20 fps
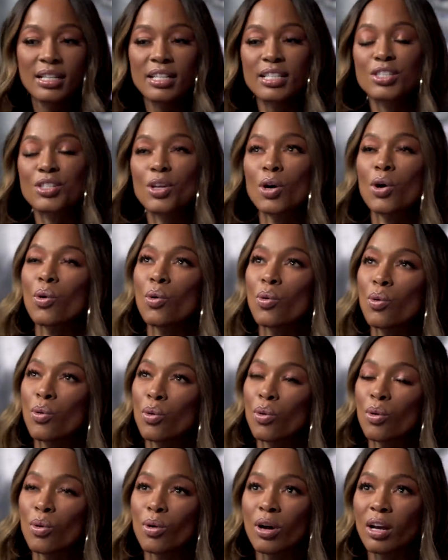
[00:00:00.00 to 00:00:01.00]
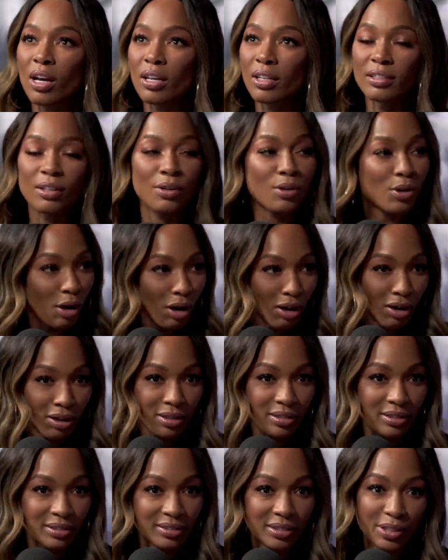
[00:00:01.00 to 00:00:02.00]
So, no call,
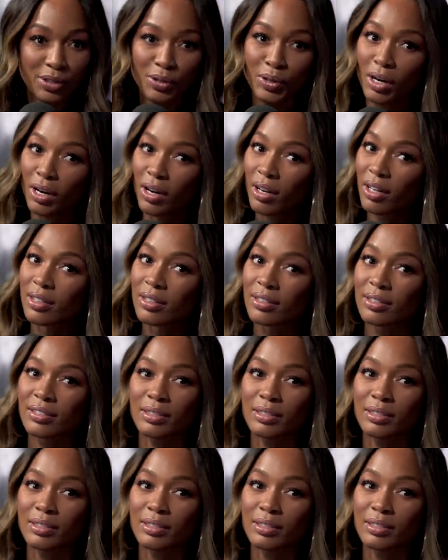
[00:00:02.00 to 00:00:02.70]
no call.